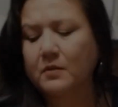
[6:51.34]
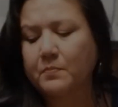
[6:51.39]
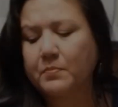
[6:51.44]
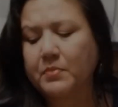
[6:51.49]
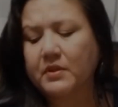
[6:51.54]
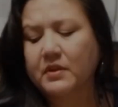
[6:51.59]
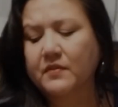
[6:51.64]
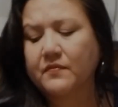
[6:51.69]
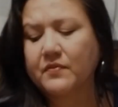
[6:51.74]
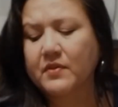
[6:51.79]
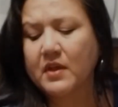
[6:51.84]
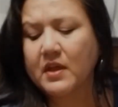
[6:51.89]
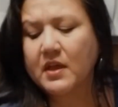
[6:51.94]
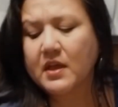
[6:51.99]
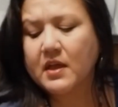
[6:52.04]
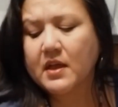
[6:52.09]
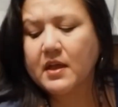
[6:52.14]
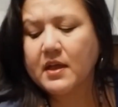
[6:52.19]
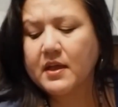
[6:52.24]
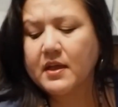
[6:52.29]
bit of
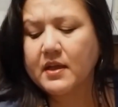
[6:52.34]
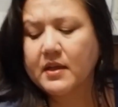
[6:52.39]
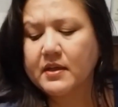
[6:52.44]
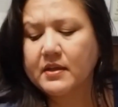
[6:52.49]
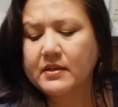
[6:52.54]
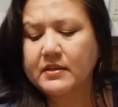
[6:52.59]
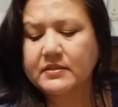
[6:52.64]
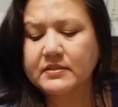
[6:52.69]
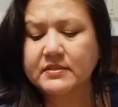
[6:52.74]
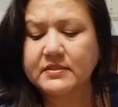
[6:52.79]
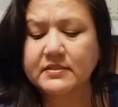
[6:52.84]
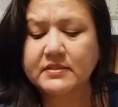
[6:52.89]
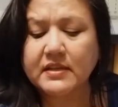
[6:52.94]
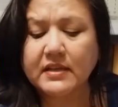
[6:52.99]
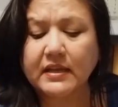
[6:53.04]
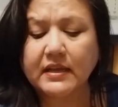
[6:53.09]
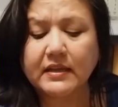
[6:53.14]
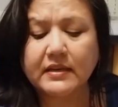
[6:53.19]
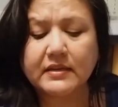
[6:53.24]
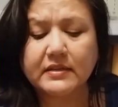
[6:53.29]

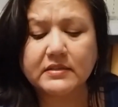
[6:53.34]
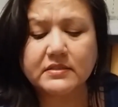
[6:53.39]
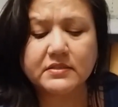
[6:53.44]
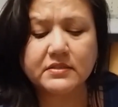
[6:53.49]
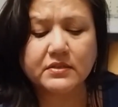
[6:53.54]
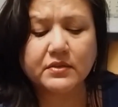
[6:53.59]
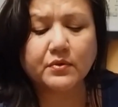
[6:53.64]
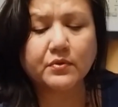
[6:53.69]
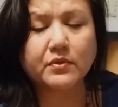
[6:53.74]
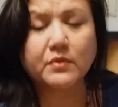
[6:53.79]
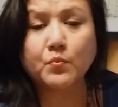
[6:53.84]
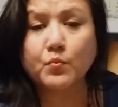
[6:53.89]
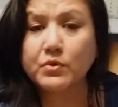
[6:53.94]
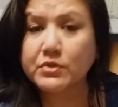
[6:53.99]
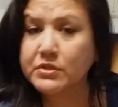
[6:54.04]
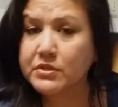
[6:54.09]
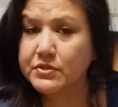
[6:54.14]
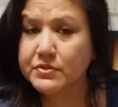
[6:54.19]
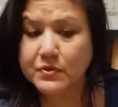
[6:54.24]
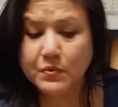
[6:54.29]
stickiness to them,
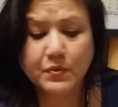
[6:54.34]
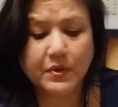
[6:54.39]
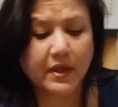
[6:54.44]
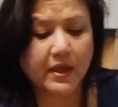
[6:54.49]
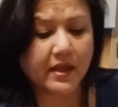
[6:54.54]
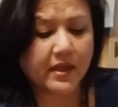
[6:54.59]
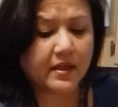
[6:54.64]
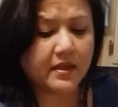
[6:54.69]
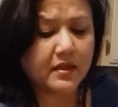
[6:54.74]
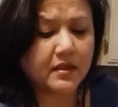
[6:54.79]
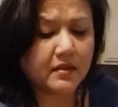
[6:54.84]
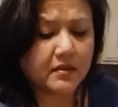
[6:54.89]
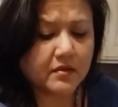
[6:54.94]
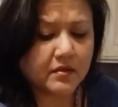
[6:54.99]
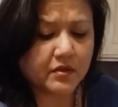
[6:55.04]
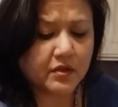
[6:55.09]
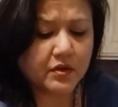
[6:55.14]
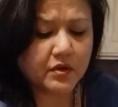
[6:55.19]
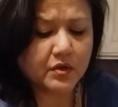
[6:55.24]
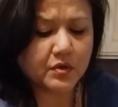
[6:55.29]
which is okay,
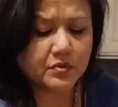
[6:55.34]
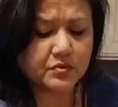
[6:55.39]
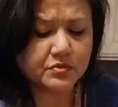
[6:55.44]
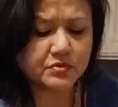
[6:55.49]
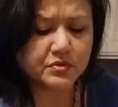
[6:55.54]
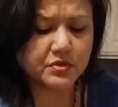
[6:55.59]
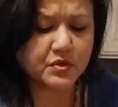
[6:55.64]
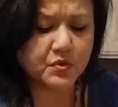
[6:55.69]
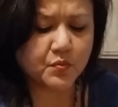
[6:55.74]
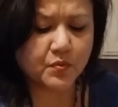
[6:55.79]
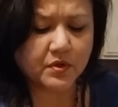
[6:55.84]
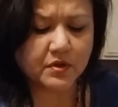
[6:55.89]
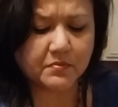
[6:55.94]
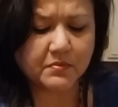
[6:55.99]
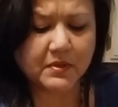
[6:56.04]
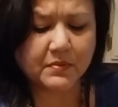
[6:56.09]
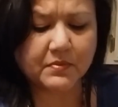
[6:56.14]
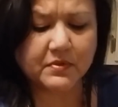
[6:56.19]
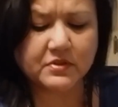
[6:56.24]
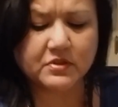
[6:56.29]
you know, so you want to
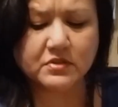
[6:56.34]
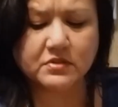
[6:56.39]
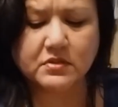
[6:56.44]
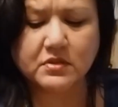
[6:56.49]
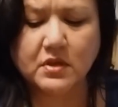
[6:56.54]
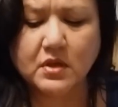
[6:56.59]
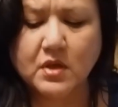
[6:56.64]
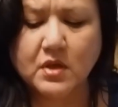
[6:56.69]
maybe just